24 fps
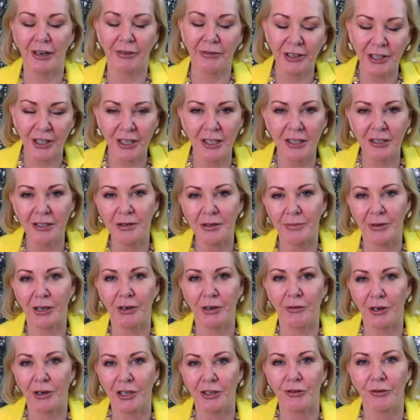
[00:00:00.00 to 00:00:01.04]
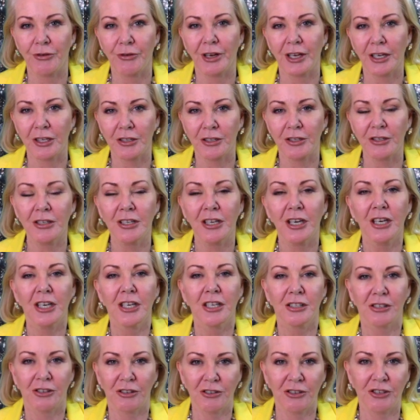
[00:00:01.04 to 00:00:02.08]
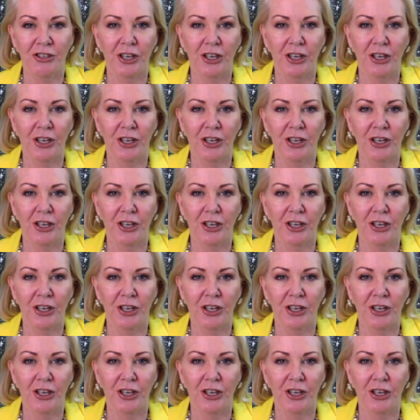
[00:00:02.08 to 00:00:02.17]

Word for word: Everything has been redirected to